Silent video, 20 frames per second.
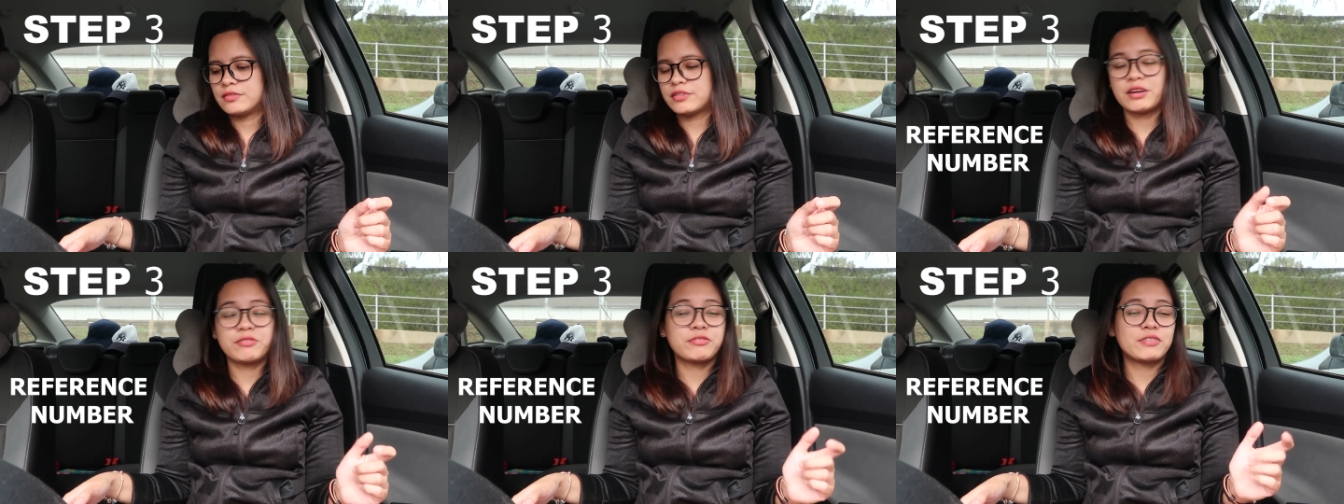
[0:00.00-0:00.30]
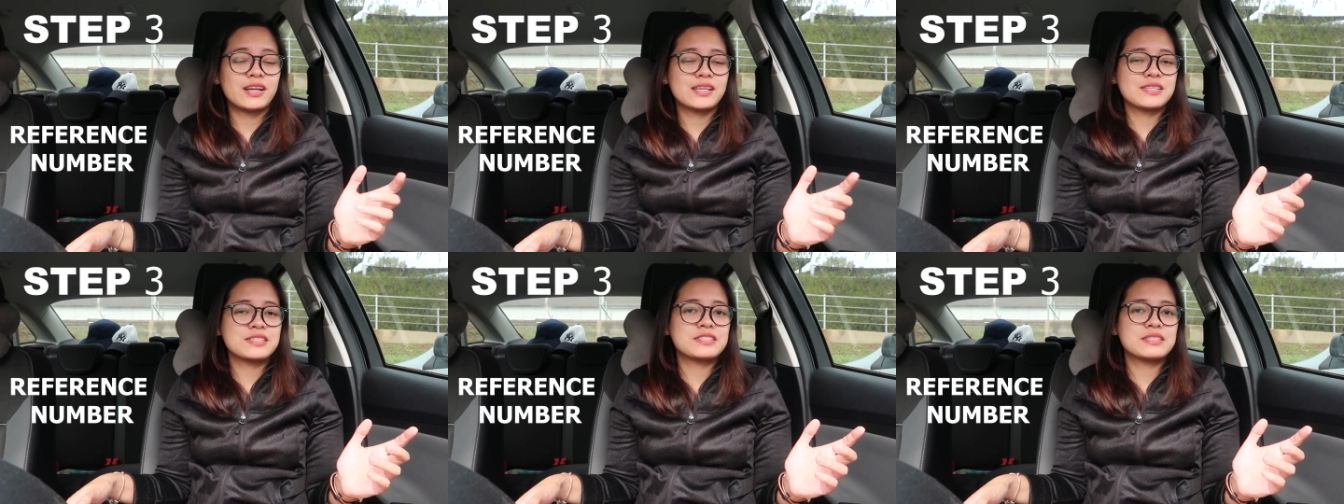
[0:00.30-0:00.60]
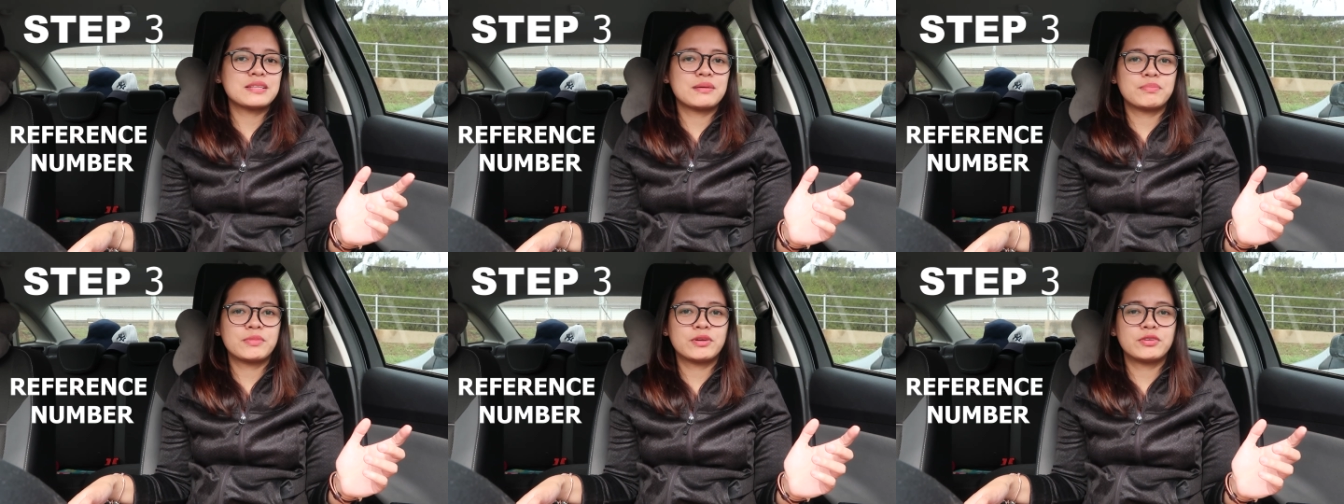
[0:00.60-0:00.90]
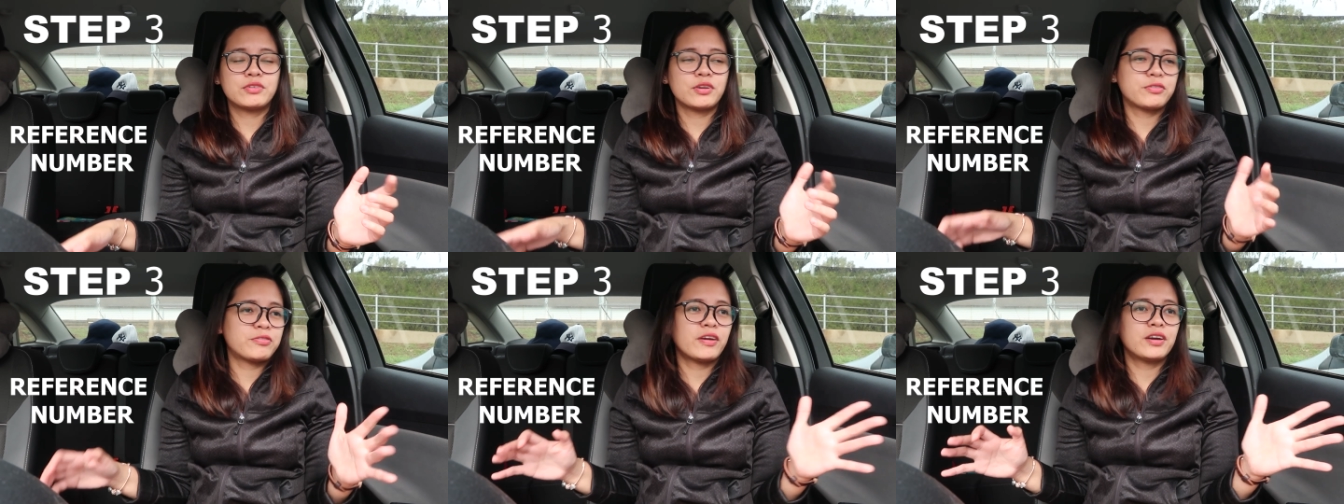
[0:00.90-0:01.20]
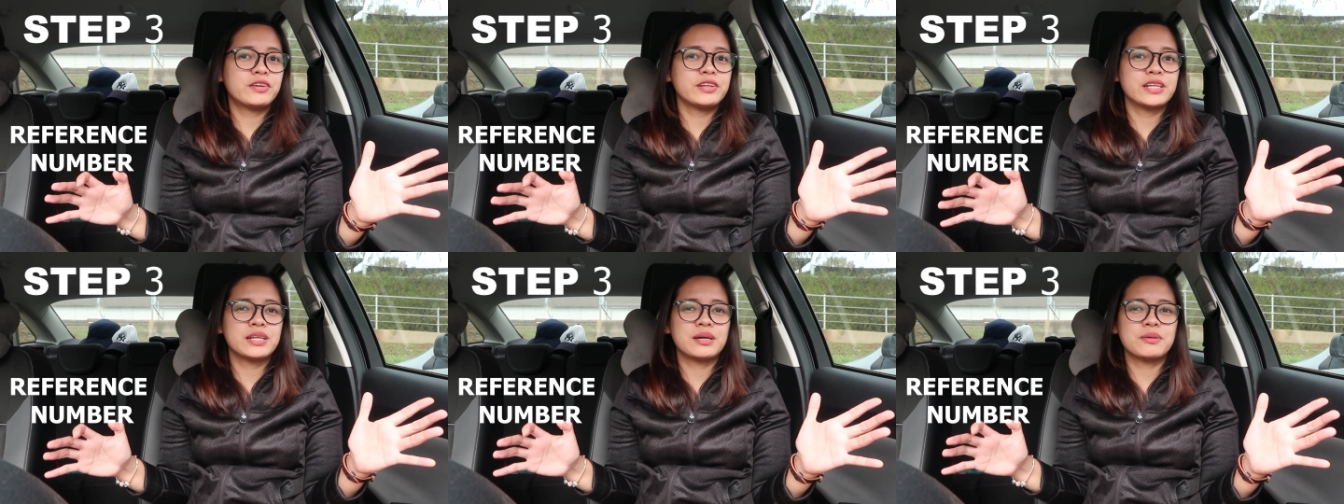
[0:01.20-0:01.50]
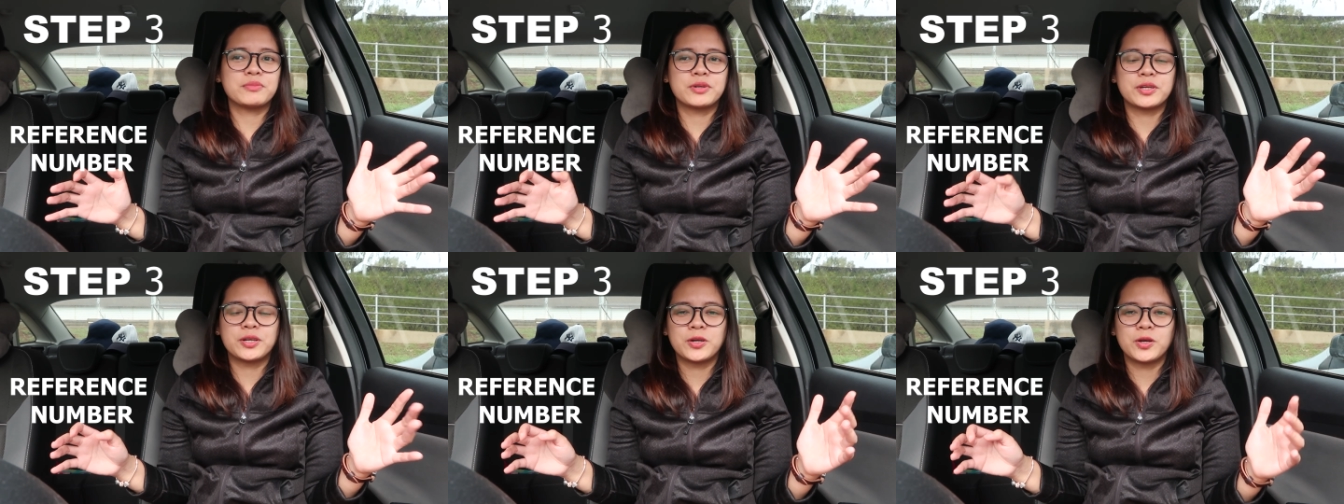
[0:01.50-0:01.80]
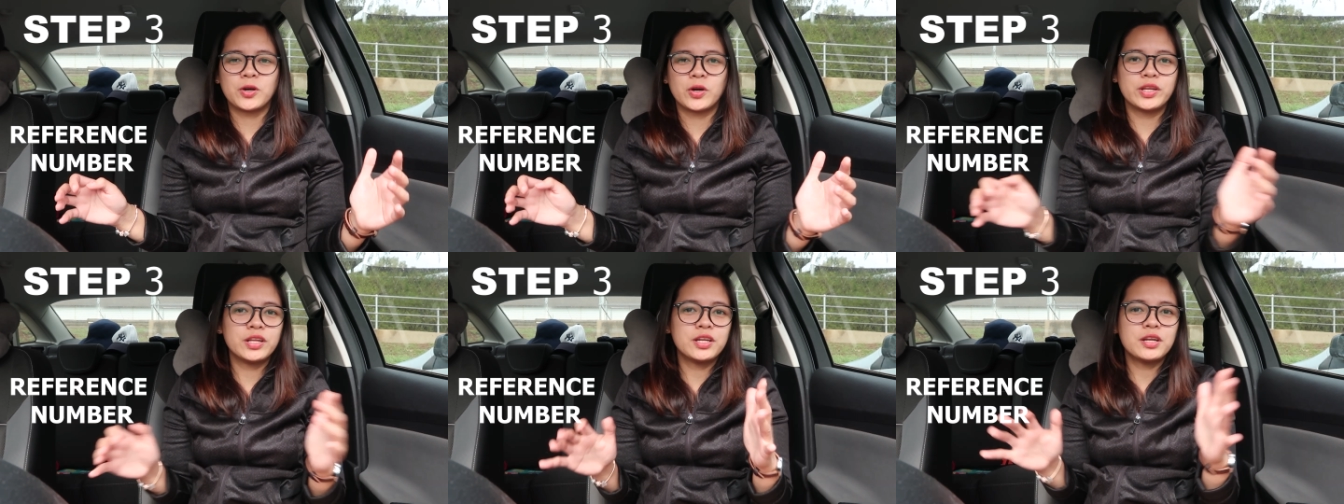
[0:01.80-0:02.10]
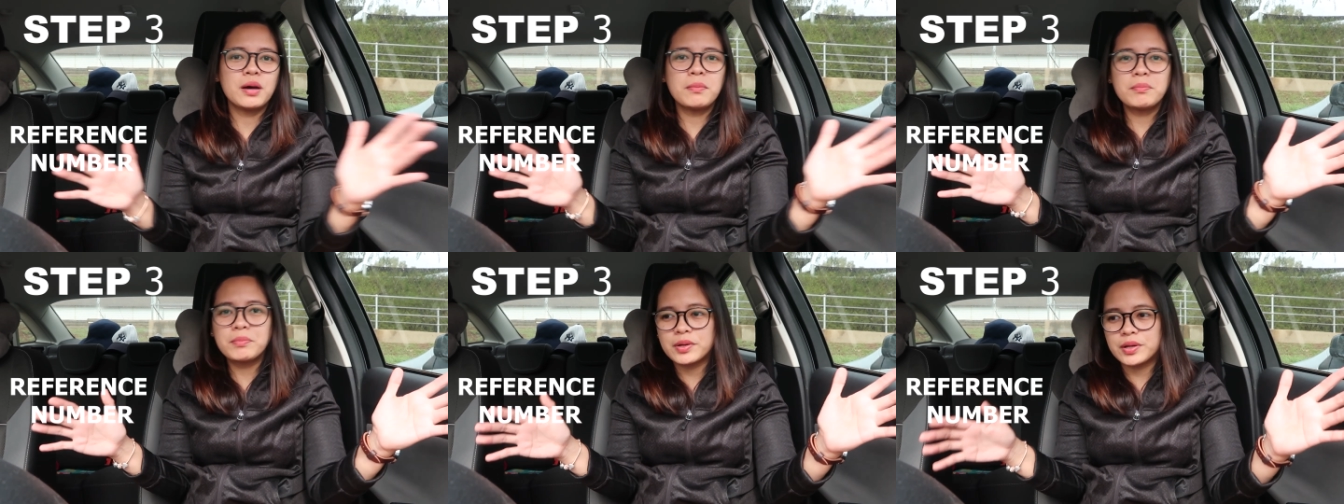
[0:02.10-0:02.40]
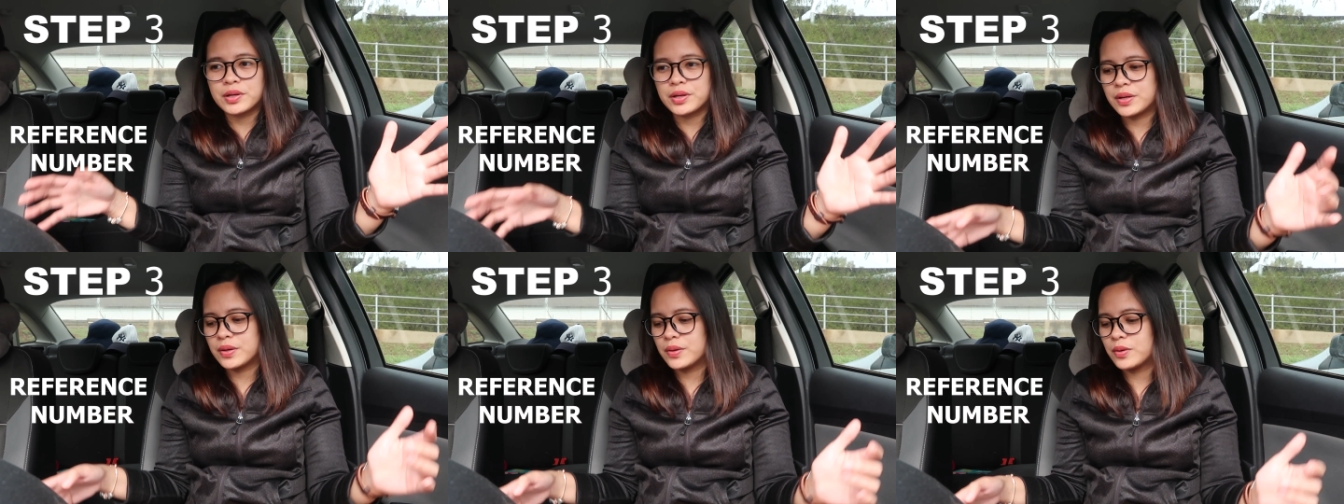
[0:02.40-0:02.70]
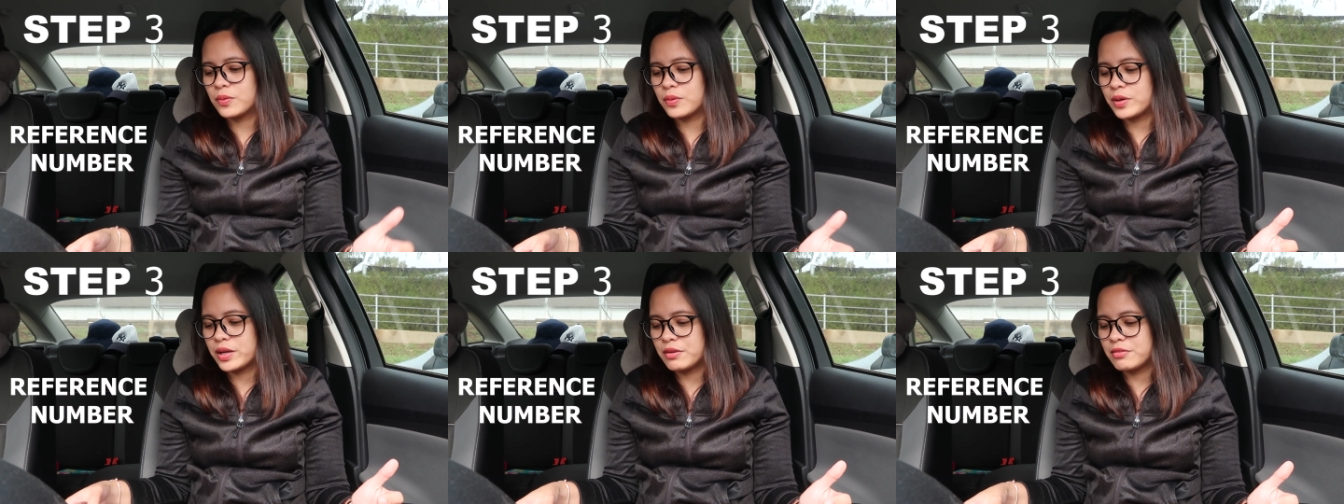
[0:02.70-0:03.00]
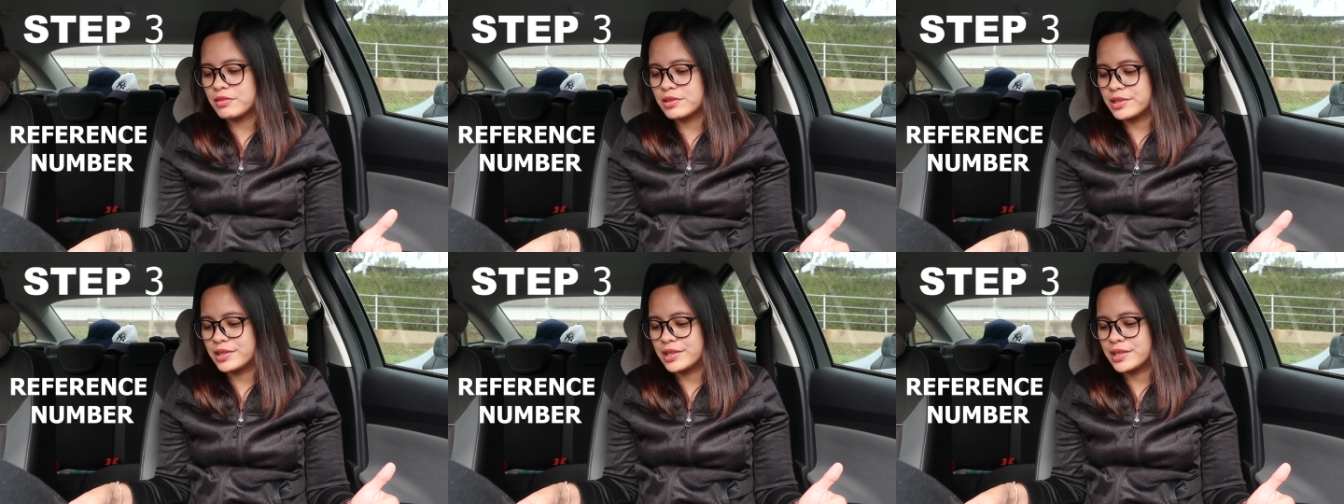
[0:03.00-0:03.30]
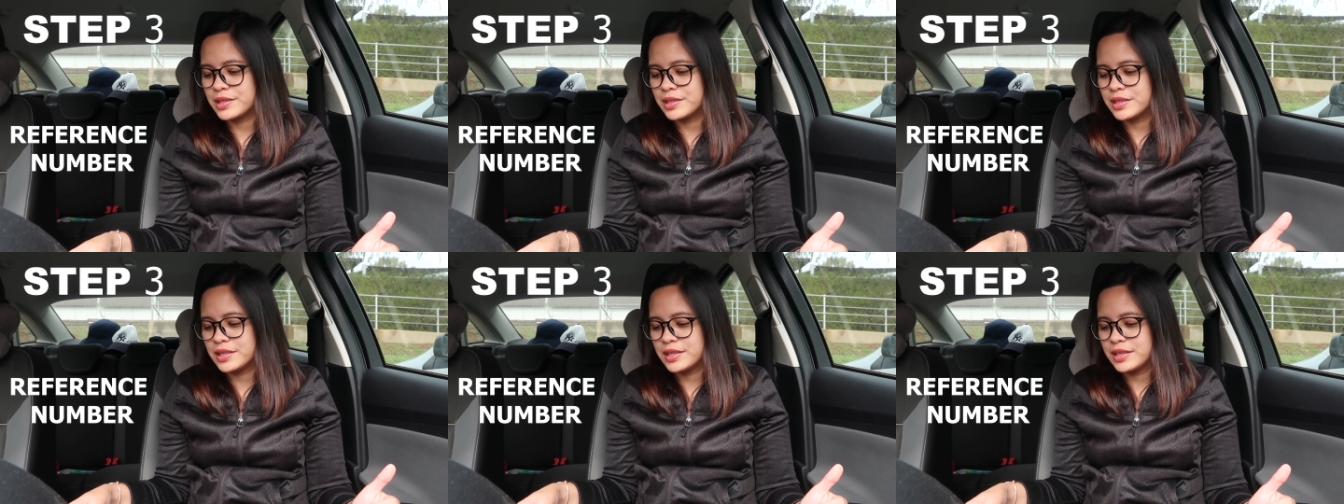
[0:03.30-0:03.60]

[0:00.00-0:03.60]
reference number referee number or the number whatever